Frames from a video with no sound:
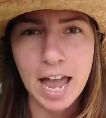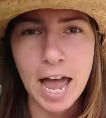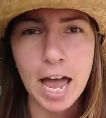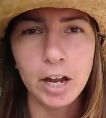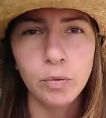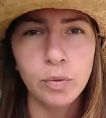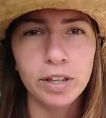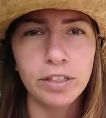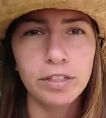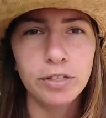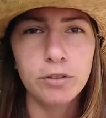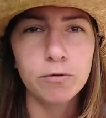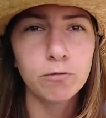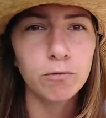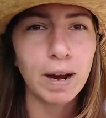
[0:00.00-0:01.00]
And with
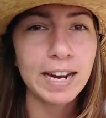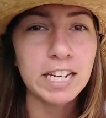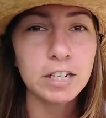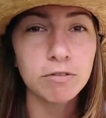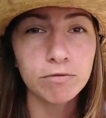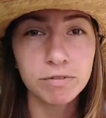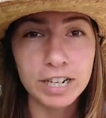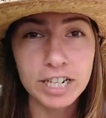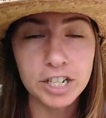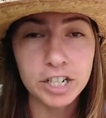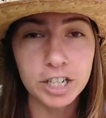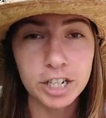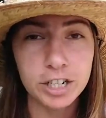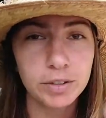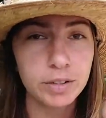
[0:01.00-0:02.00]
the right
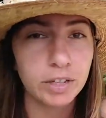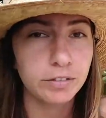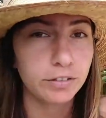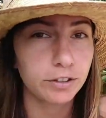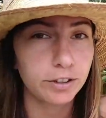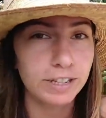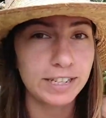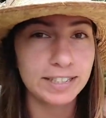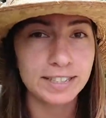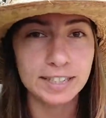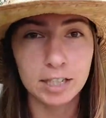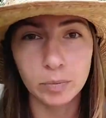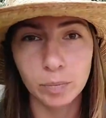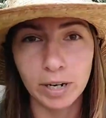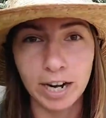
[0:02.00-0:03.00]
ratio of greens
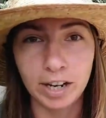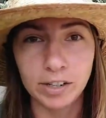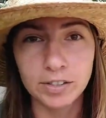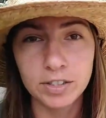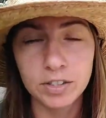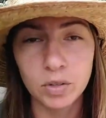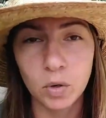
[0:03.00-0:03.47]
to browns,